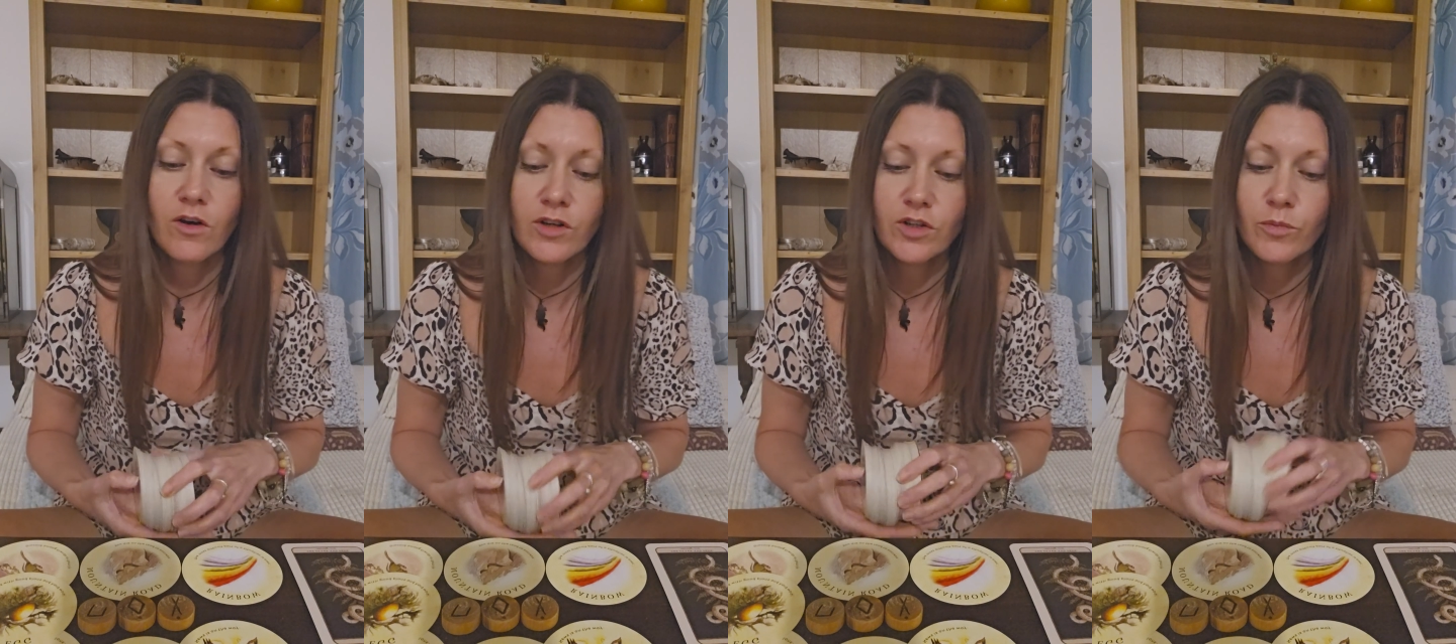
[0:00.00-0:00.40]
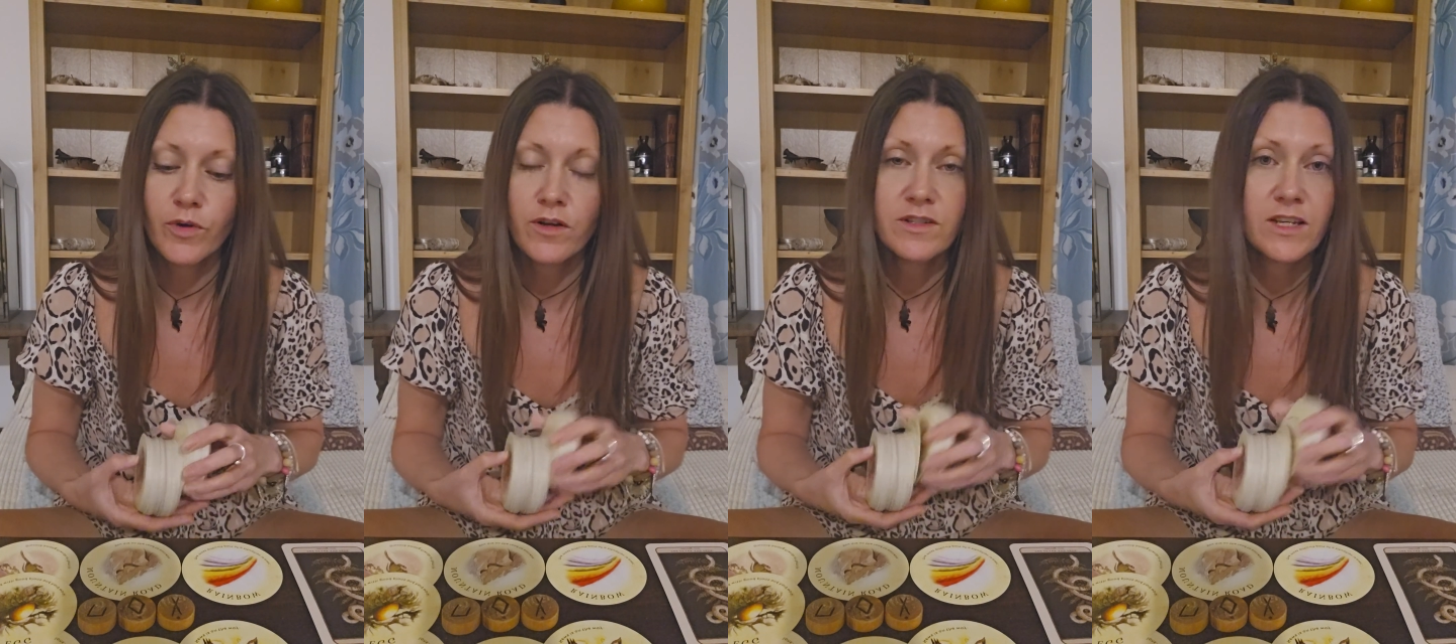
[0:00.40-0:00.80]
honour your
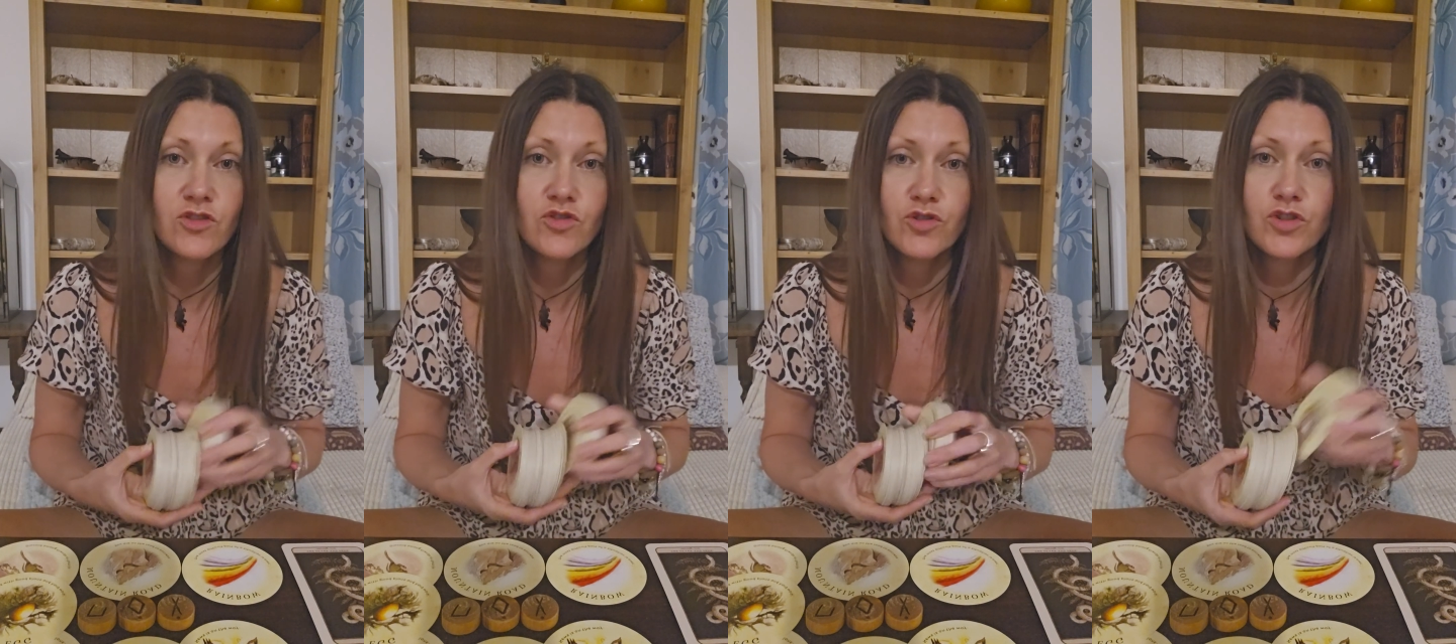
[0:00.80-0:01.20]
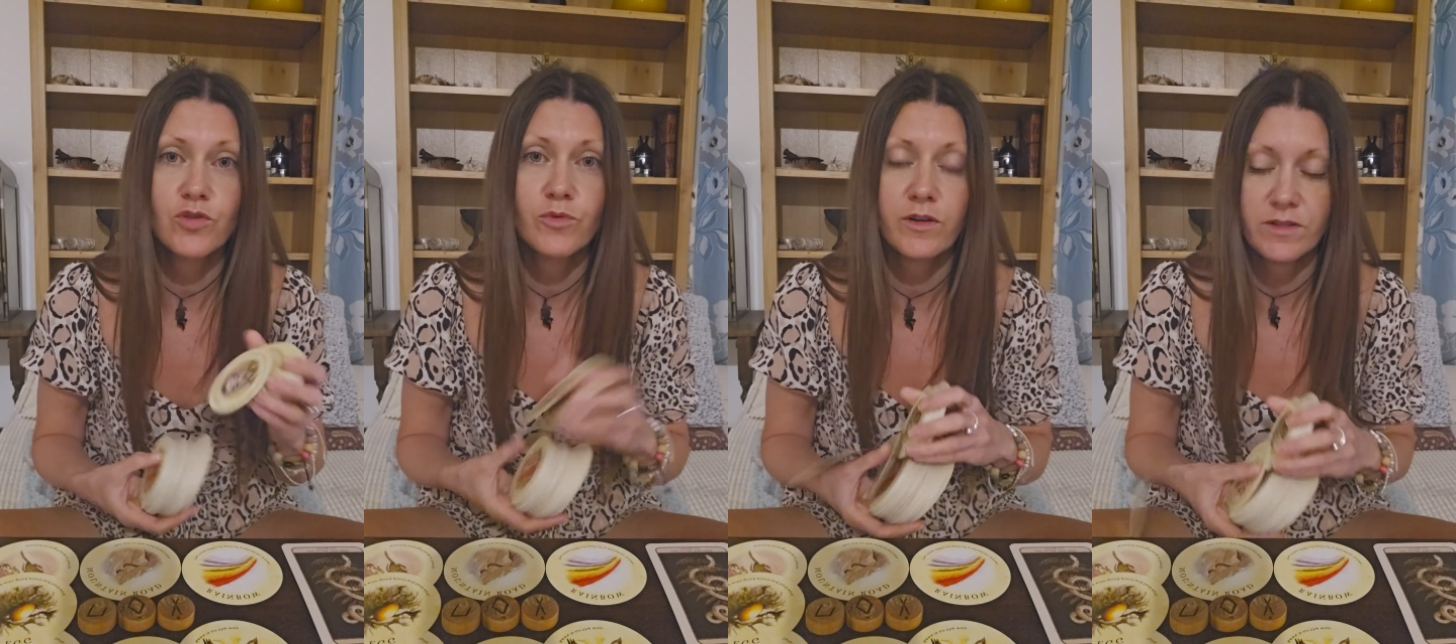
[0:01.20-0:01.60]
process, trust
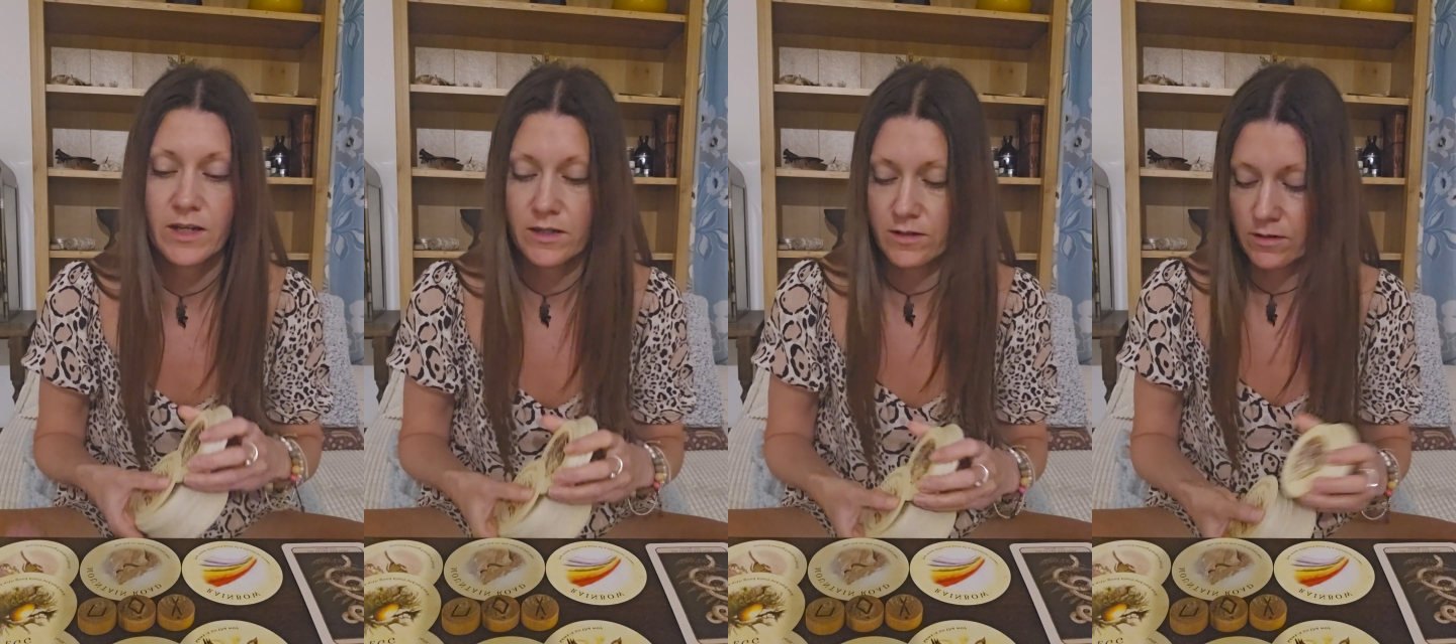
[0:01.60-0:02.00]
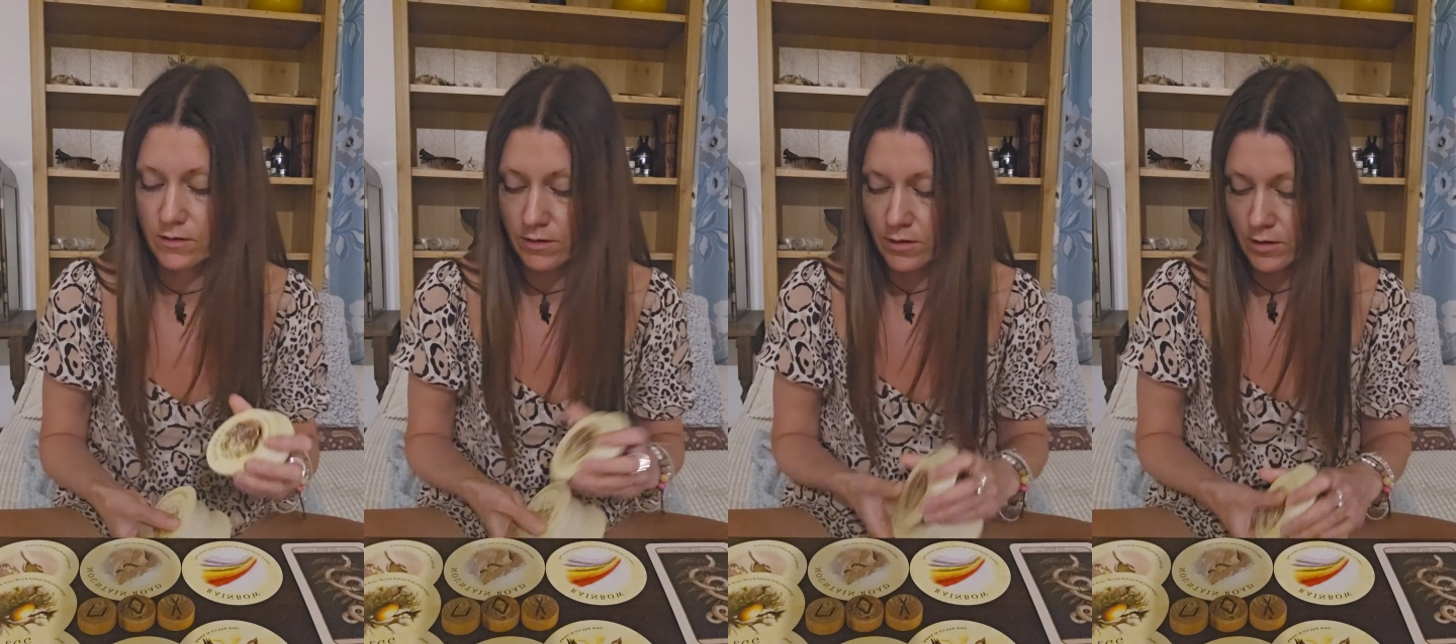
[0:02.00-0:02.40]
your process